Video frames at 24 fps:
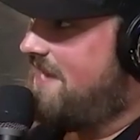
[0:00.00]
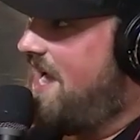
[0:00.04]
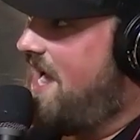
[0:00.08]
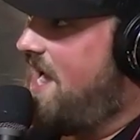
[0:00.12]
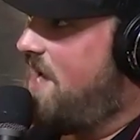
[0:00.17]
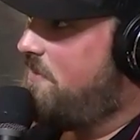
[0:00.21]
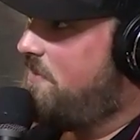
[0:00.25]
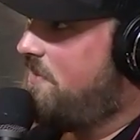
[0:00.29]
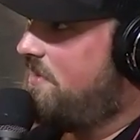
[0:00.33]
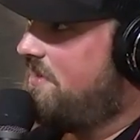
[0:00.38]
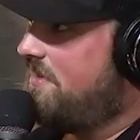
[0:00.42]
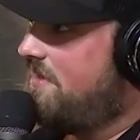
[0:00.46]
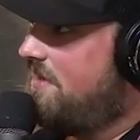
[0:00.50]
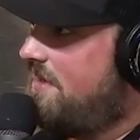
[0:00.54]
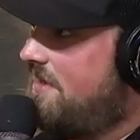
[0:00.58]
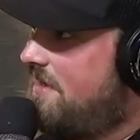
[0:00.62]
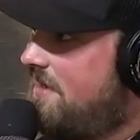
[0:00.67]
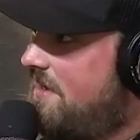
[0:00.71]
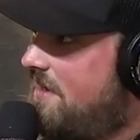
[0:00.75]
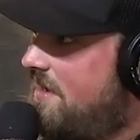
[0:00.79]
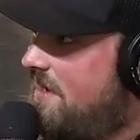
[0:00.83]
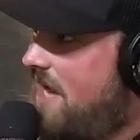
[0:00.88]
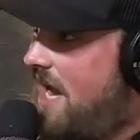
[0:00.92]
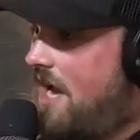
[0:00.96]
happen,
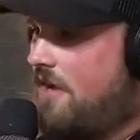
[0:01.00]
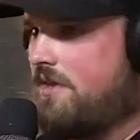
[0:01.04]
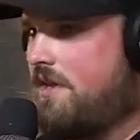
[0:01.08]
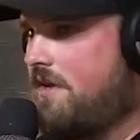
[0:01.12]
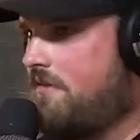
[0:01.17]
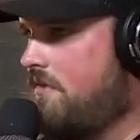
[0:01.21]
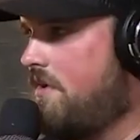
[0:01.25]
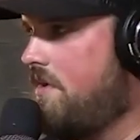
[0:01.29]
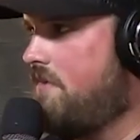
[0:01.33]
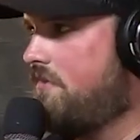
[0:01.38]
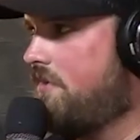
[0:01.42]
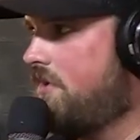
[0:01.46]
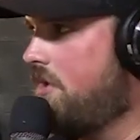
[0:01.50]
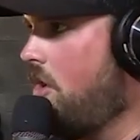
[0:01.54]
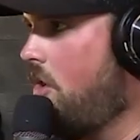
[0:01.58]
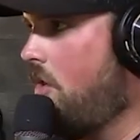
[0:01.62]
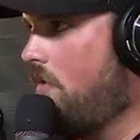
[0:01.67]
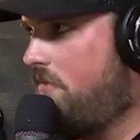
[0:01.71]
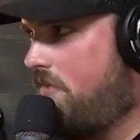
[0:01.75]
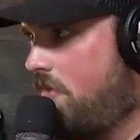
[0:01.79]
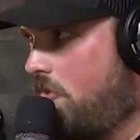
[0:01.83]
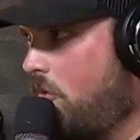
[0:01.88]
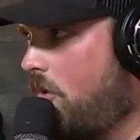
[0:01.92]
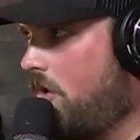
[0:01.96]
I'll never even know
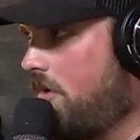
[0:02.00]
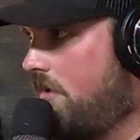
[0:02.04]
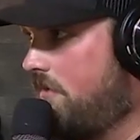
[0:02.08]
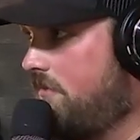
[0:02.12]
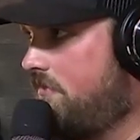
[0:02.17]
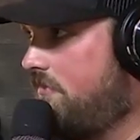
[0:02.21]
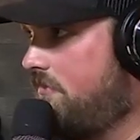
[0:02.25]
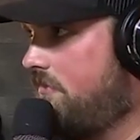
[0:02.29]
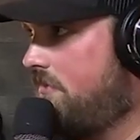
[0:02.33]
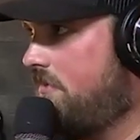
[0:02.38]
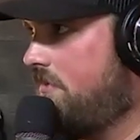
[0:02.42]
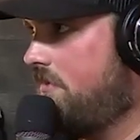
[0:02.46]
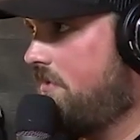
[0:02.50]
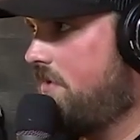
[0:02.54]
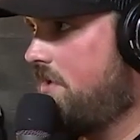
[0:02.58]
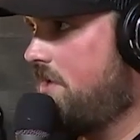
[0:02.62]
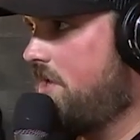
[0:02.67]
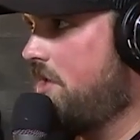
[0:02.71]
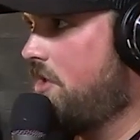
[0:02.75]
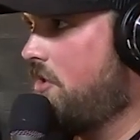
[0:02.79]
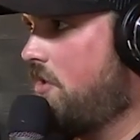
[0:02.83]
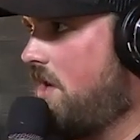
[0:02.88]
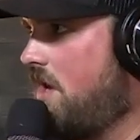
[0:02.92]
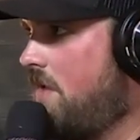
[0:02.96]
if it would have.
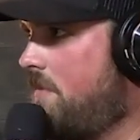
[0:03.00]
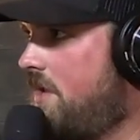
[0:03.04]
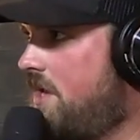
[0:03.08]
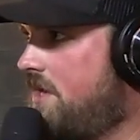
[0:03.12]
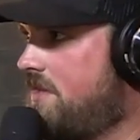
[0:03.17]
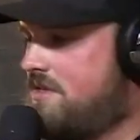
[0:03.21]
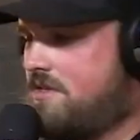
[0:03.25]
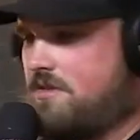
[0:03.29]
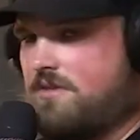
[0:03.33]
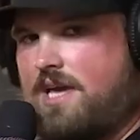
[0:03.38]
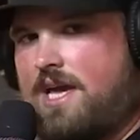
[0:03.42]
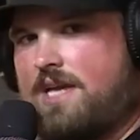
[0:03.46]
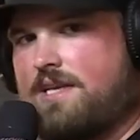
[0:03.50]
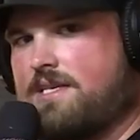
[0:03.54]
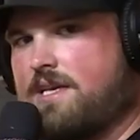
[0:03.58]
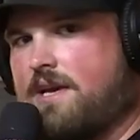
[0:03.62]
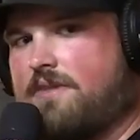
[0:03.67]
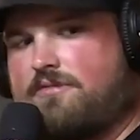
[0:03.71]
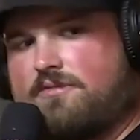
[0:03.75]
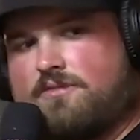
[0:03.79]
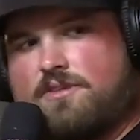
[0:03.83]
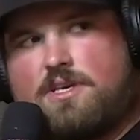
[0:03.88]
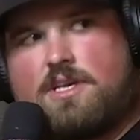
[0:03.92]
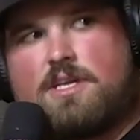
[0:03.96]
You know what I mean? So that
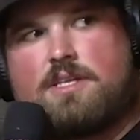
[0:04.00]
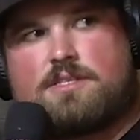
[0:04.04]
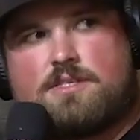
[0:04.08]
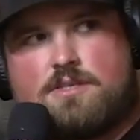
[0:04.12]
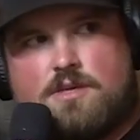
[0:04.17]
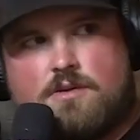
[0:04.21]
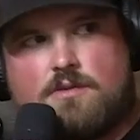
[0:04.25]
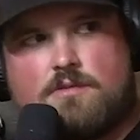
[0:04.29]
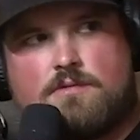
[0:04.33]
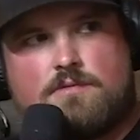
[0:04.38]
definitely gets you.